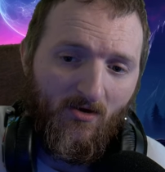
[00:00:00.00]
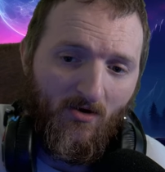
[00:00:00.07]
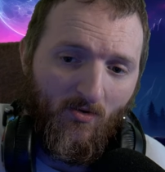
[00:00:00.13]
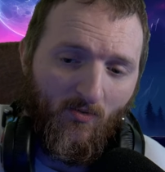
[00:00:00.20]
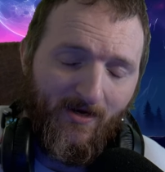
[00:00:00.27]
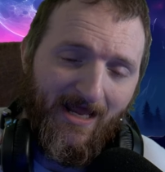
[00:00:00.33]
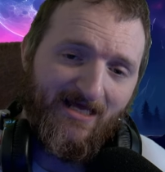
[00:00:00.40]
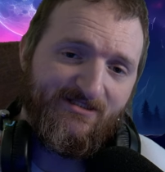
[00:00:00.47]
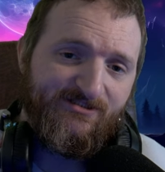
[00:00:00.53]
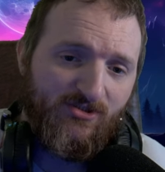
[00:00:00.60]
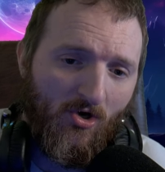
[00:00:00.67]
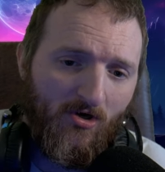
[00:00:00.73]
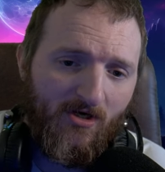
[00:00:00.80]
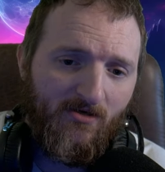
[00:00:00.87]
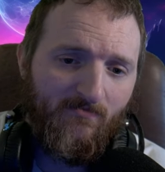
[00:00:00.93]
When I
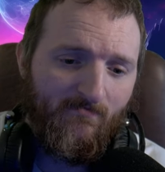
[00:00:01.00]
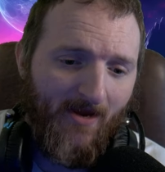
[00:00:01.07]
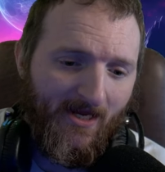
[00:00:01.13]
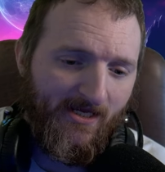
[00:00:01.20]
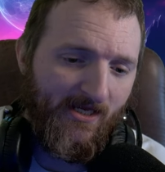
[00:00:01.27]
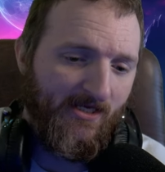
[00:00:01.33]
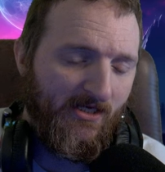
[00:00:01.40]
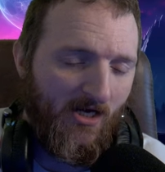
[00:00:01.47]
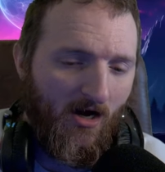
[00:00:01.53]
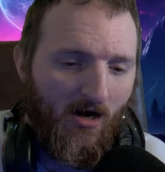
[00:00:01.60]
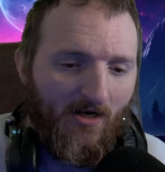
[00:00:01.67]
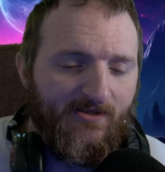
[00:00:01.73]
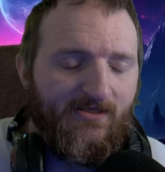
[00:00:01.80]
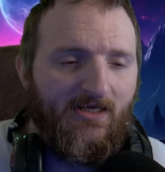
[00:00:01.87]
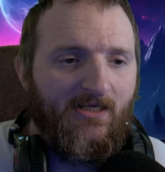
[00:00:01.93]
started making
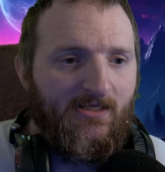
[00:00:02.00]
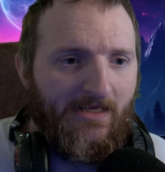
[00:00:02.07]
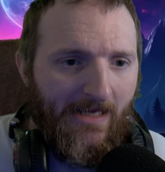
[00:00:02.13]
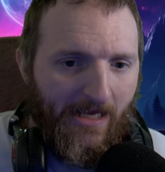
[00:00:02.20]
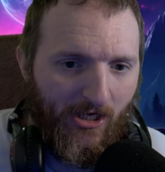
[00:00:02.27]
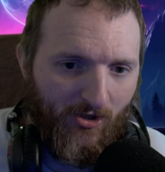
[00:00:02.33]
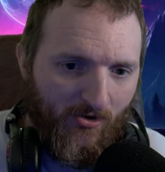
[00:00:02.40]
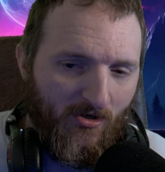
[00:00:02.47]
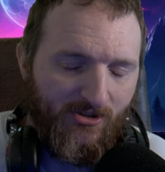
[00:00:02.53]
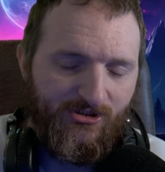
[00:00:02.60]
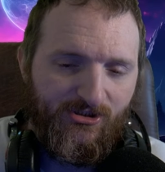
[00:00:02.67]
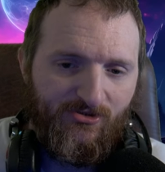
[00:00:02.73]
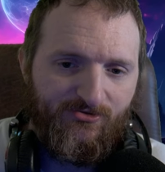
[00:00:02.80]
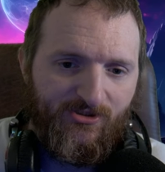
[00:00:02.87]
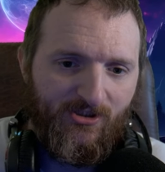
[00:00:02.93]
content here on
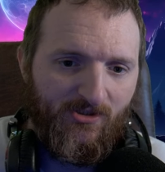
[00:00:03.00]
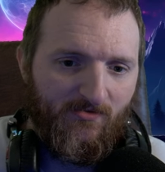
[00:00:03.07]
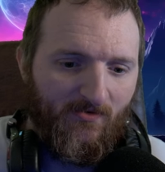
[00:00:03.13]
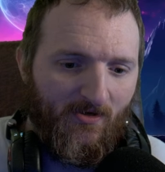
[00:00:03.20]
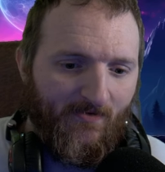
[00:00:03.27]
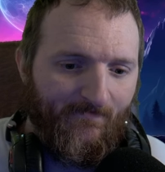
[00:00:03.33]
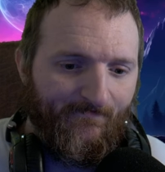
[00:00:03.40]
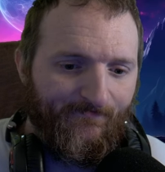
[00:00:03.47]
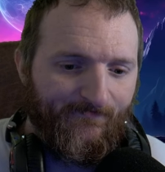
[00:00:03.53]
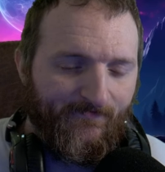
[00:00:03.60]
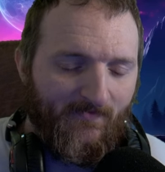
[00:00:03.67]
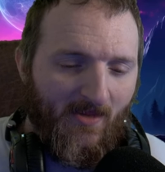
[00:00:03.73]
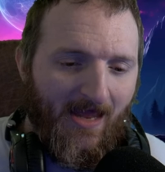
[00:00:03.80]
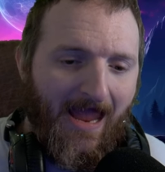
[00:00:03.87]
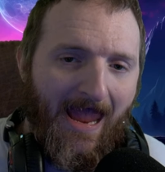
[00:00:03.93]
YouTube,
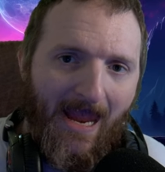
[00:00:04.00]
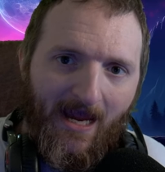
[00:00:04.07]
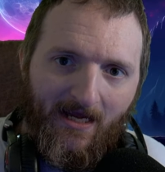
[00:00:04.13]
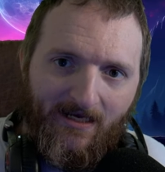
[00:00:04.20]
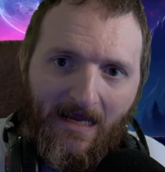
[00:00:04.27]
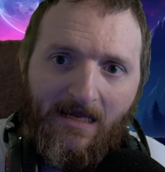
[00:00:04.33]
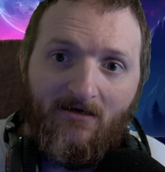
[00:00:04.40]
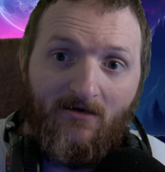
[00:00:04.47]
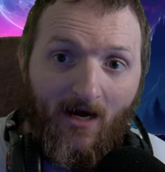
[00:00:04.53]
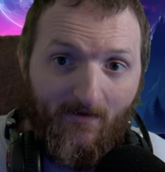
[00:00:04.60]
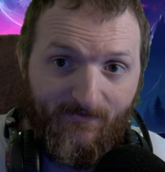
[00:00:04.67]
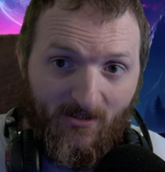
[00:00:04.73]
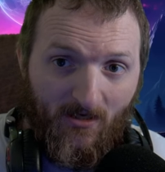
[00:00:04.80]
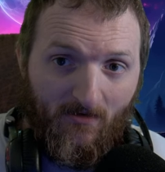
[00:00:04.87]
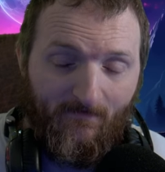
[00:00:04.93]
I had a
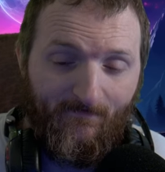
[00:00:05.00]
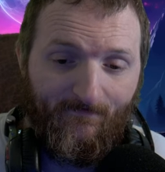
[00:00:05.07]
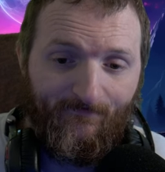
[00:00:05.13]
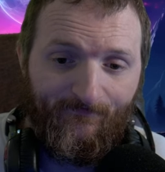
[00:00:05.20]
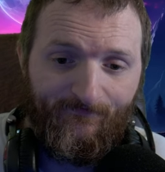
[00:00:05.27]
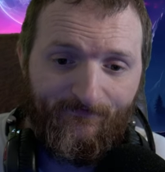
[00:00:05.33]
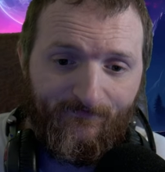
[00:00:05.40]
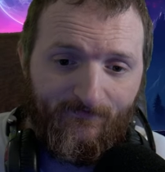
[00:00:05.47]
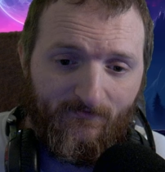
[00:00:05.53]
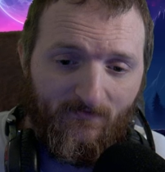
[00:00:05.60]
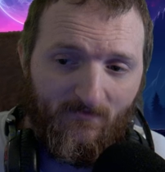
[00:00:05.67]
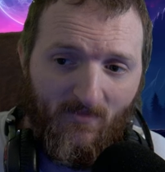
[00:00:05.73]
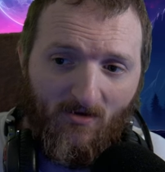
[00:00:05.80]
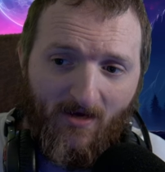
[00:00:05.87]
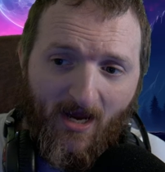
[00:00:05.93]
laptop.
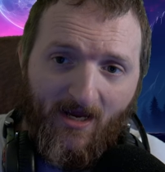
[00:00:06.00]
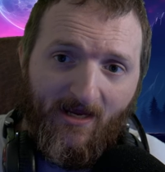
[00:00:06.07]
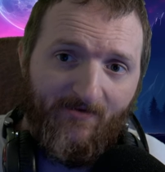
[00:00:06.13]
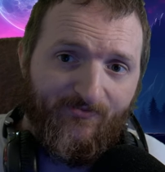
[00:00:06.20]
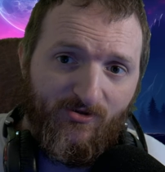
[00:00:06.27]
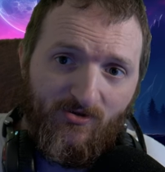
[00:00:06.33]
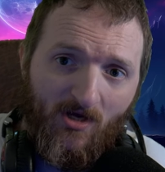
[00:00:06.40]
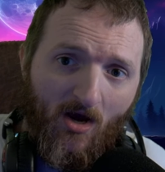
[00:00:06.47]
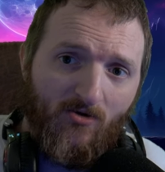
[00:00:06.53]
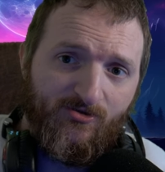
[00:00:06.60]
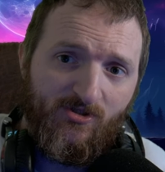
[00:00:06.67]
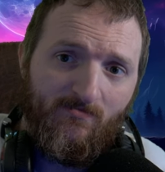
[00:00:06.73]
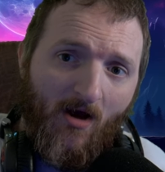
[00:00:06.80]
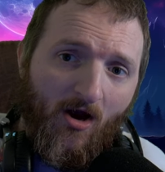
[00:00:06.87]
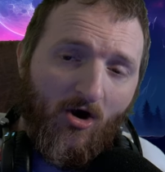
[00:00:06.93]
Okay, if you go
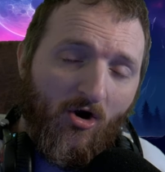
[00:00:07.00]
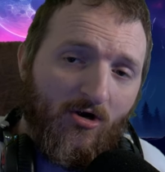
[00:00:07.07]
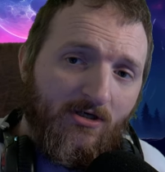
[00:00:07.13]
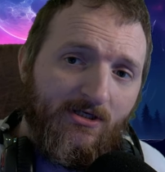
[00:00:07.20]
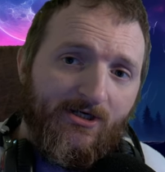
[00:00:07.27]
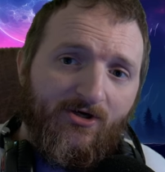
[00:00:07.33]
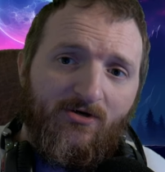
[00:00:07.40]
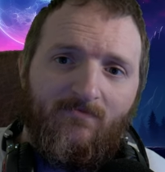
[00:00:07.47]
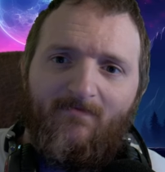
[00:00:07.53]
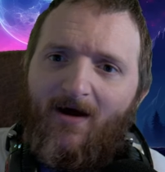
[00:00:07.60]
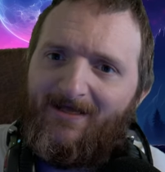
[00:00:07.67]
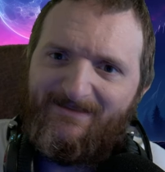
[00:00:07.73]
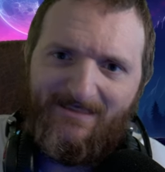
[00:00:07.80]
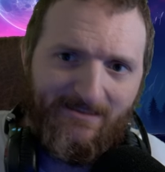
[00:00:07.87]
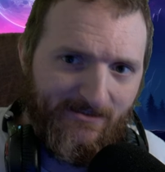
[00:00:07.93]
to my earlier
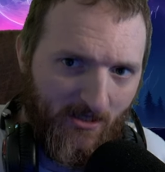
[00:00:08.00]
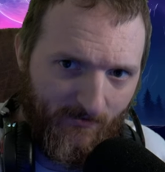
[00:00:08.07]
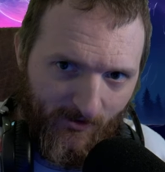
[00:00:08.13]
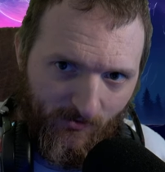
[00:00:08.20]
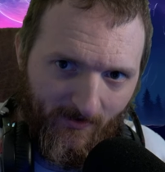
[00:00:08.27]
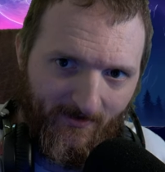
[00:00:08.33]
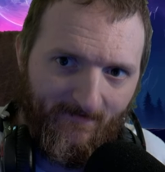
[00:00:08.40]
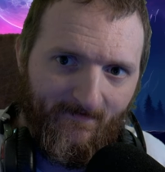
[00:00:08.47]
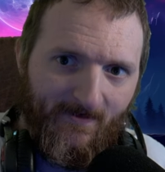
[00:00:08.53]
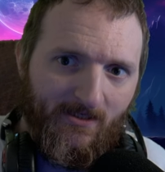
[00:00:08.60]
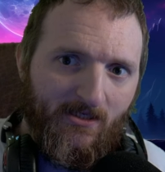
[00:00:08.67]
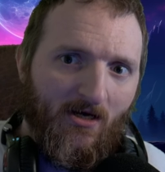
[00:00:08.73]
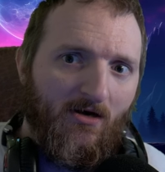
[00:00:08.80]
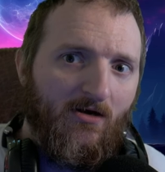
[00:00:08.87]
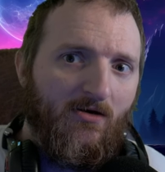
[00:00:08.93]
my DWM
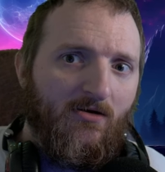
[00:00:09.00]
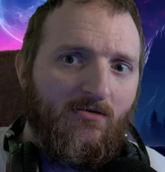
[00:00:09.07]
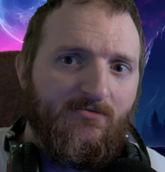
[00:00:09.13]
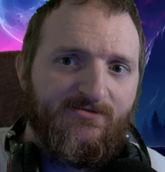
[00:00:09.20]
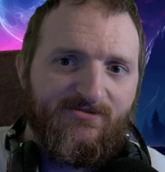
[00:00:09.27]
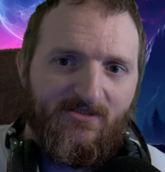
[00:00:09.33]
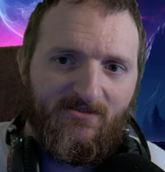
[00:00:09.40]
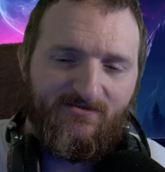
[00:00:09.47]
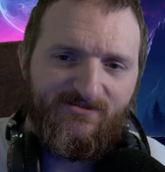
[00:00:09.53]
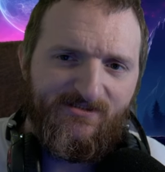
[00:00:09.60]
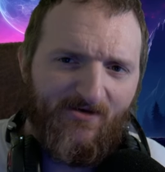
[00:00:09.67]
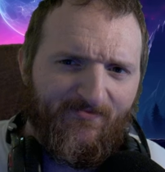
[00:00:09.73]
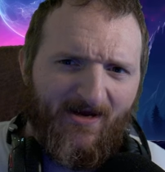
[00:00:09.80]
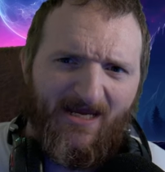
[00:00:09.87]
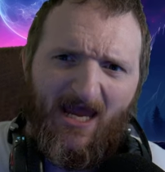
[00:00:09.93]
videos and
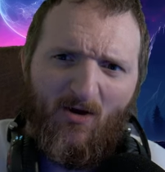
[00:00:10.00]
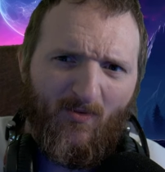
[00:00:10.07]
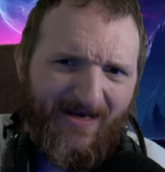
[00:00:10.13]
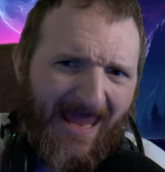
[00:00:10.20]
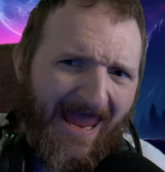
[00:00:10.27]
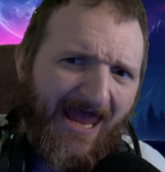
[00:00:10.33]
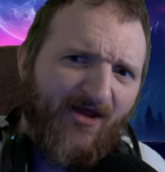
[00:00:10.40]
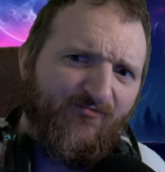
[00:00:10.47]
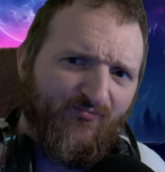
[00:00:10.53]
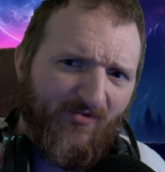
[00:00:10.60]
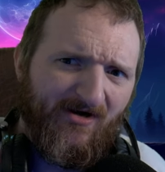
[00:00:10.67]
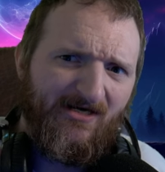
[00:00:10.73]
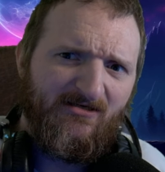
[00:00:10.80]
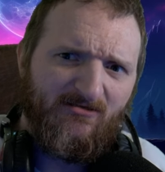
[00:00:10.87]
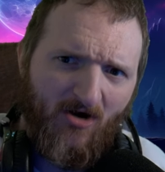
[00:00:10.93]
stuff like that, when I had
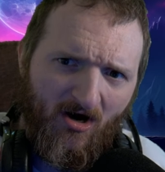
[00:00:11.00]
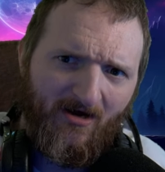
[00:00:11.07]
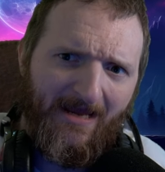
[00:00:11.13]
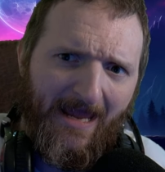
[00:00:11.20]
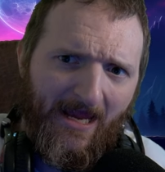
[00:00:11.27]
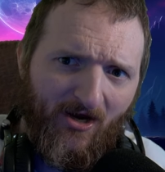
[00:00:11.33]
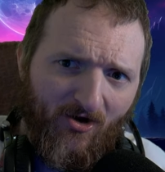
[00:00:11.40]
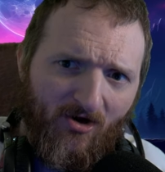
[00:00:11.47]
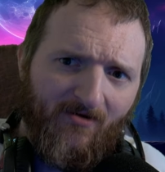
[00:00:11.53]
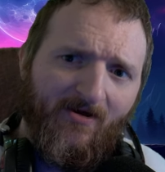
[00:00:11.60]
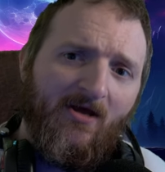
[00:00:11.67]
really long hair,